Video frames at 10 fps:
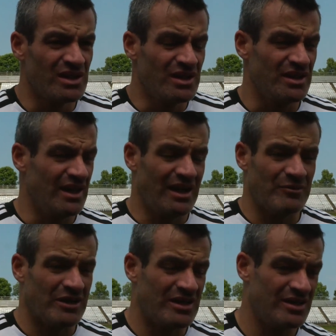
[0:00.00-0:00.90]
Yeah, I
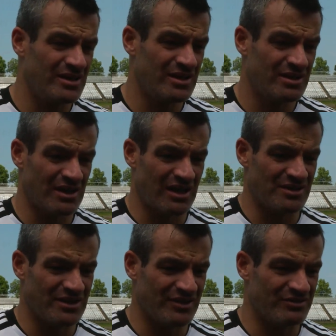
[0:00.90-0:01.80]
mean,
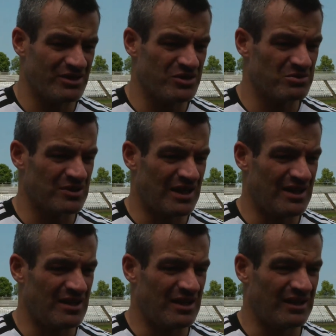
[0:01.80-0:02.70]
Dilly's a really good player,